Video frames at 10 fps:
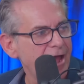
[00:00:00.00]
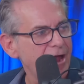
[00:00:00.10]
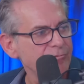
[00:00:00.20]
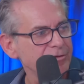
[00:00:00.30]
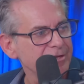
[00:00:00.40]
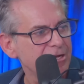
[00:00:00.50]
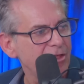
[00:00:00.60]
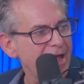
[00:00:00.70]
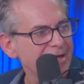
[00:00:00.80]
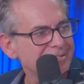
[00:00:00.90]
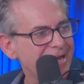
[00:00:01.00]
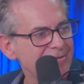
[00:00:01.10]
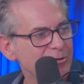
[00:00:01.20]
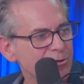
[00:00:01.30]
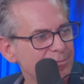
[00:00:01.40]
After the class
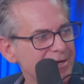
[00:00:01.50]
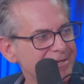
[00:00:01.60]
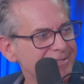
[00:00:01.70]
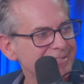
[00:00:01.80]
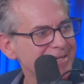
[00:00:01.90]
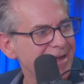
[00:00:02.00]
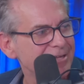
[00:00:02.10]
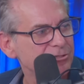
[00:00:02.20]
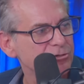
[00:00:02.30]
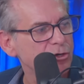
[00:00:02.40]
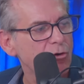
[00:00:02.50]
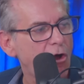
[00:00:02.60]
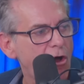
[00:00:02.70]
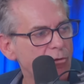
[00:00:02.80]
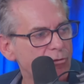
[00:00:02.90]
gave their opinions, he answered, you're
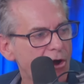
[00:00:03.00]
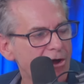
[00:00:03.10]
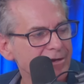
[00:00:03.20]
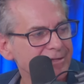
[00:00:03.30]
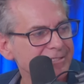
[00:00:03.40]
all wrong.